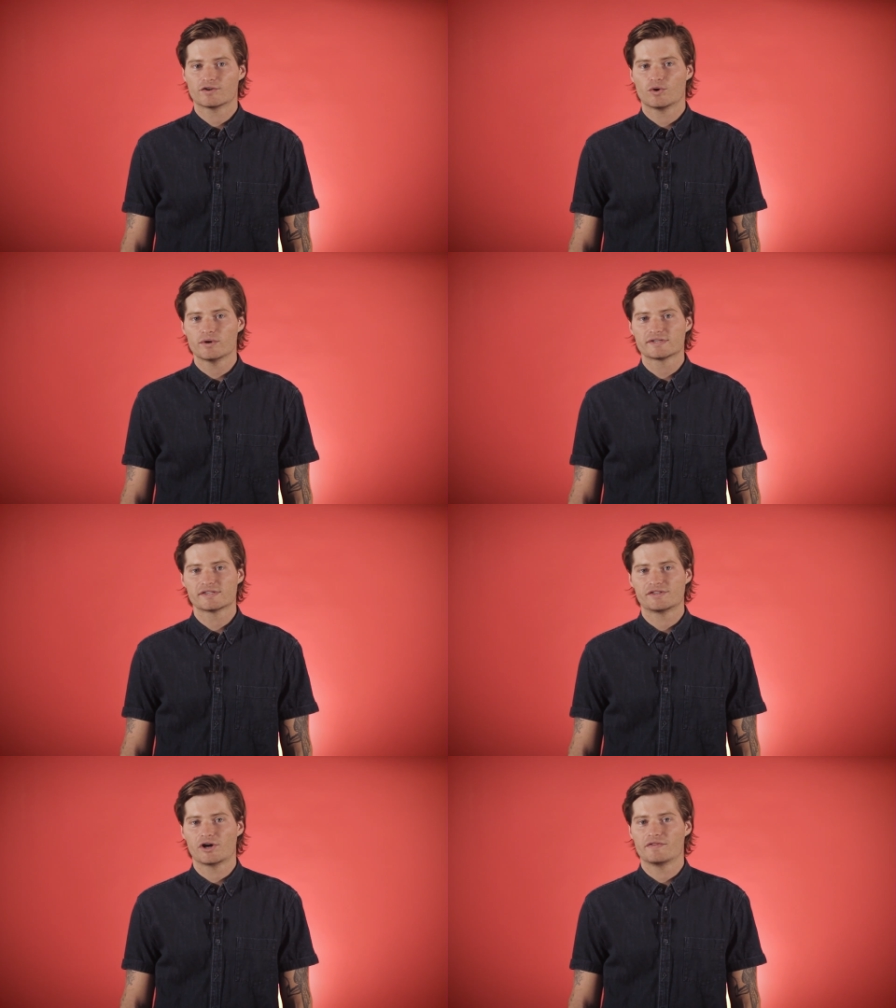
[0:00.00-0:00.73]
of
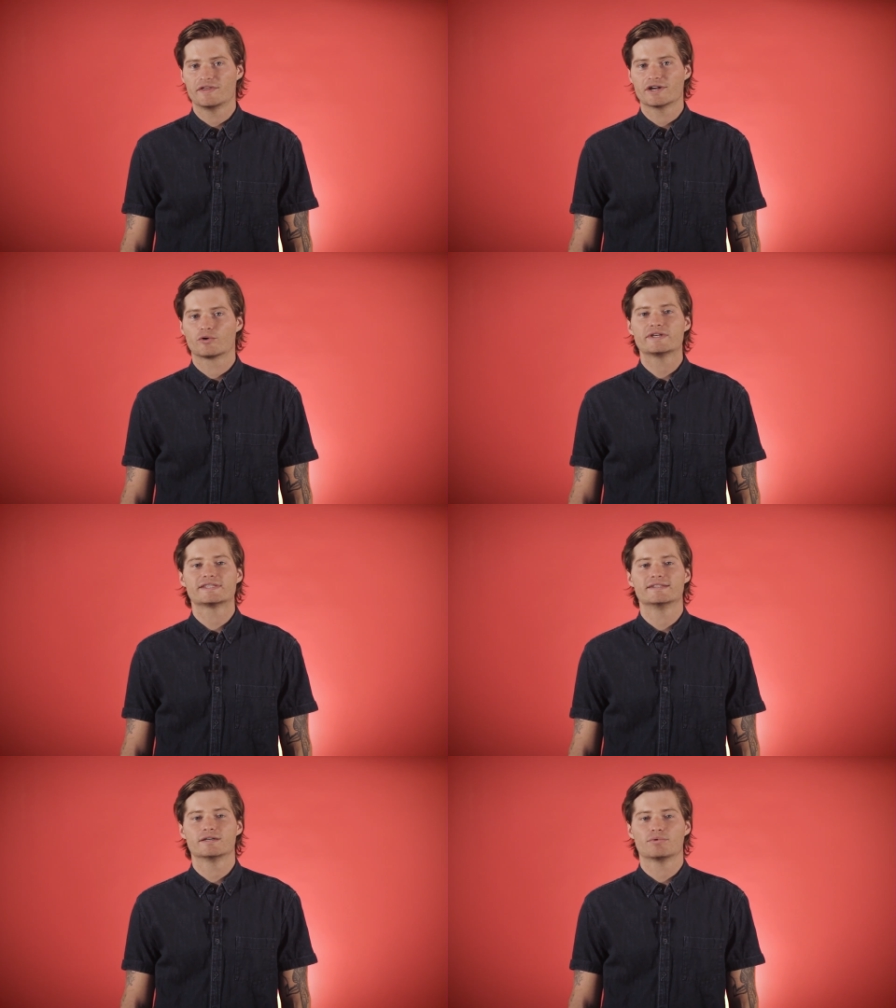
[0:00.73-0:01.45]
course, there are the
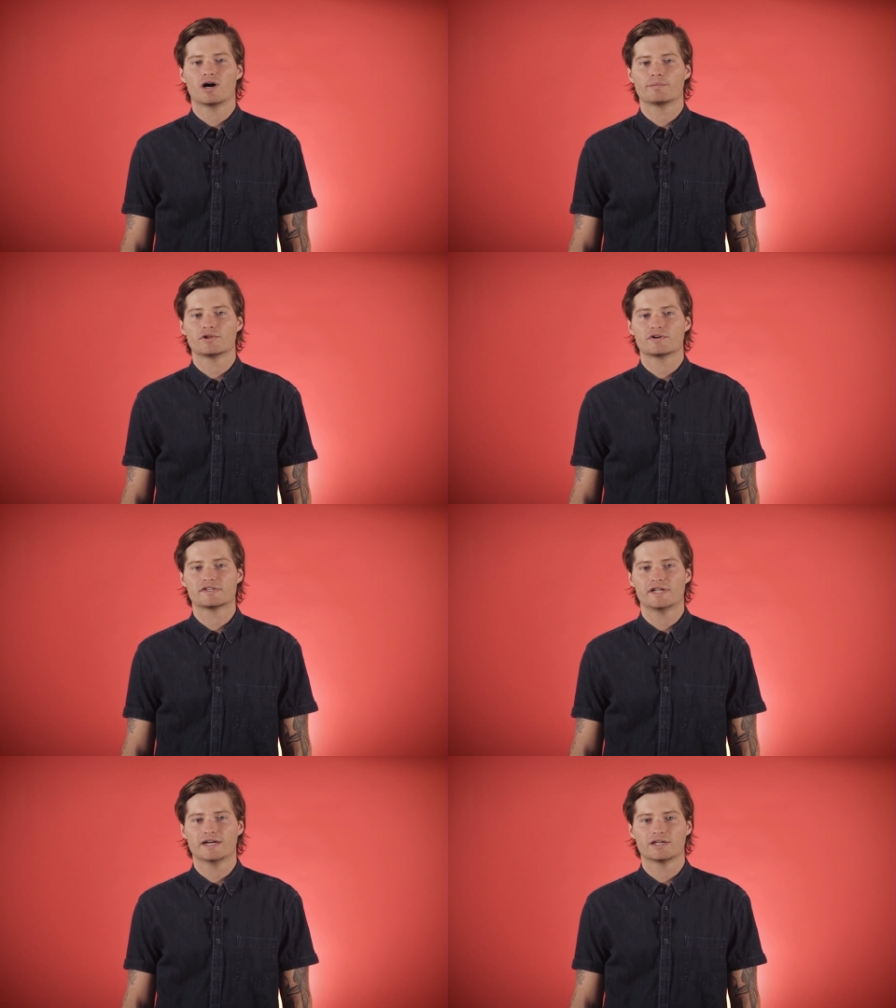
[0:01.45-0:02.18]
increasingly popular
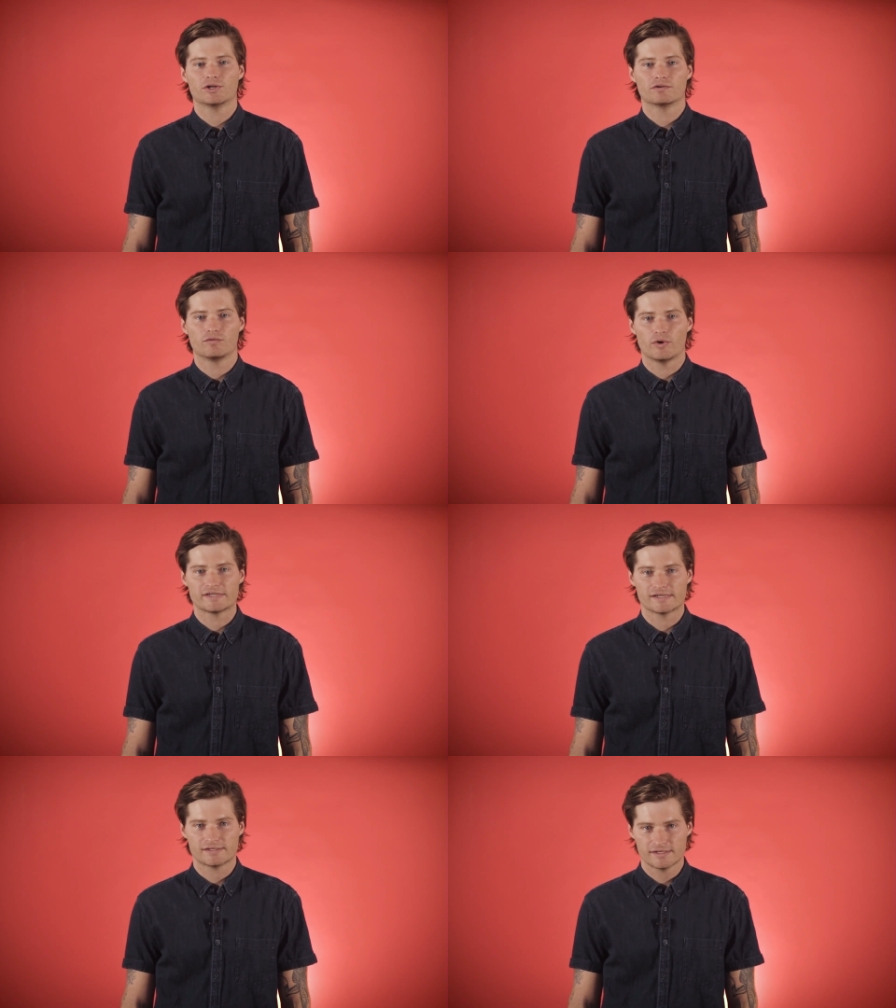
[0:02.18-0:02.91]
standalone
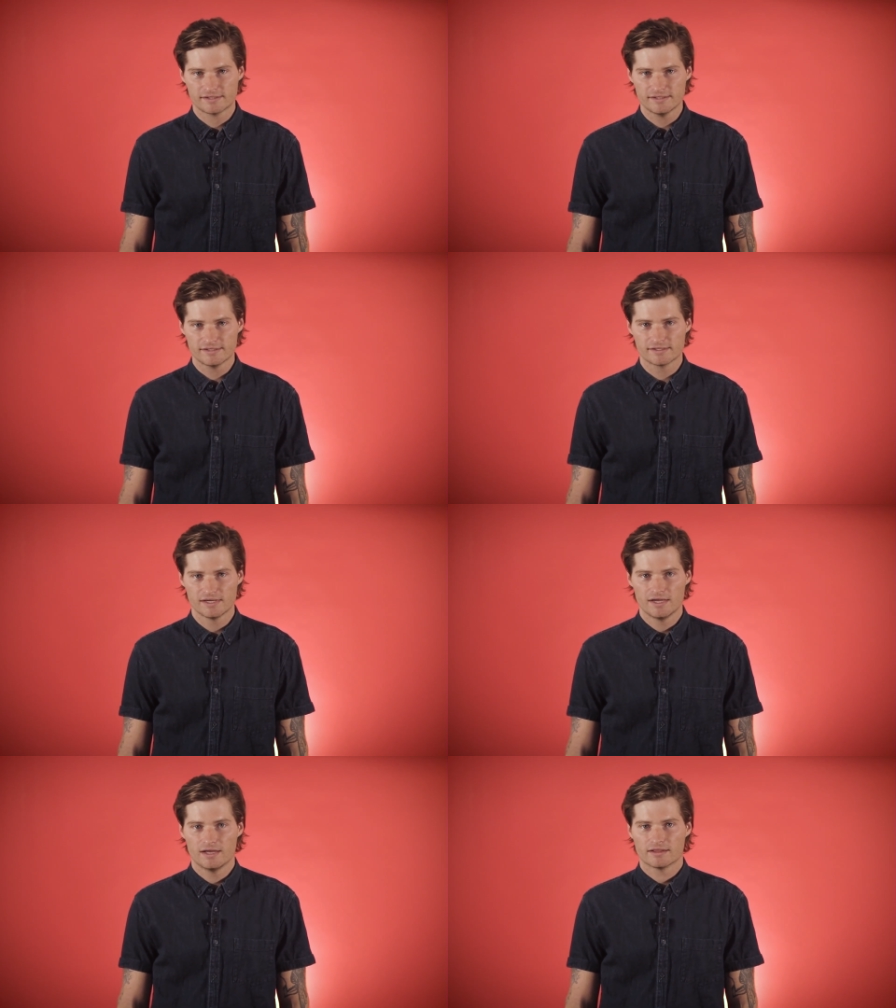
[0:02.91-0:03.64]
voice assistants,
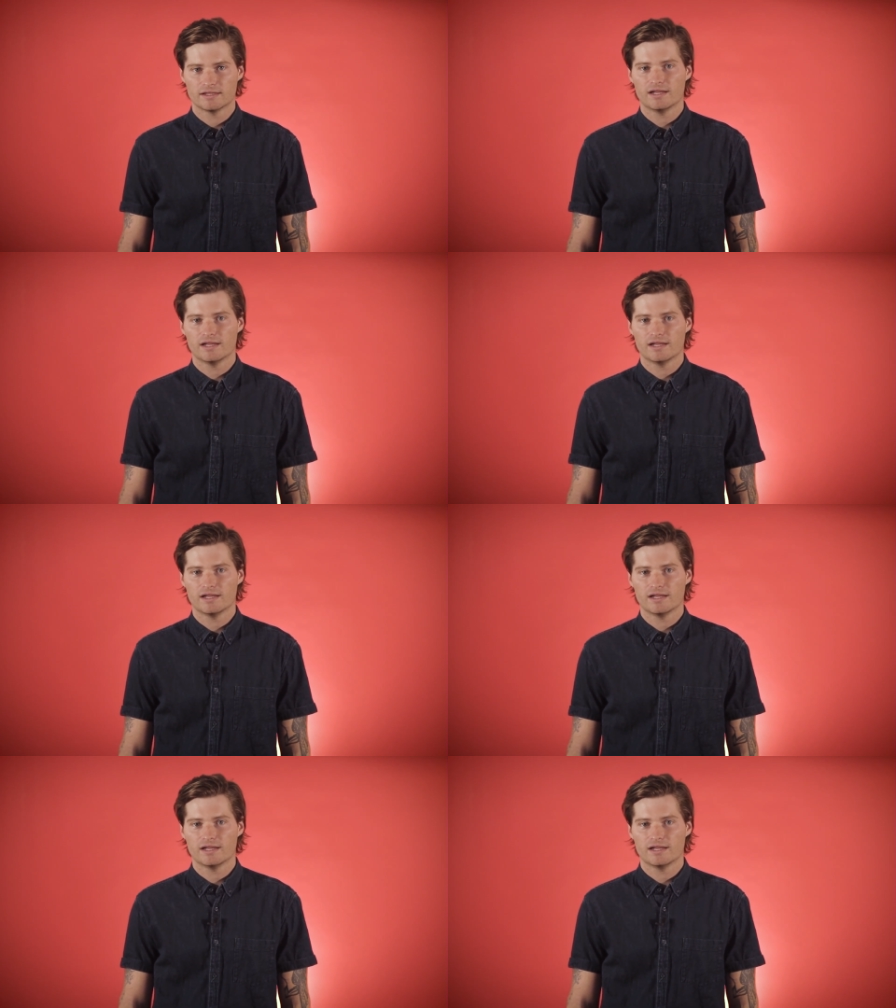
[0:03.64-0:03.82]
the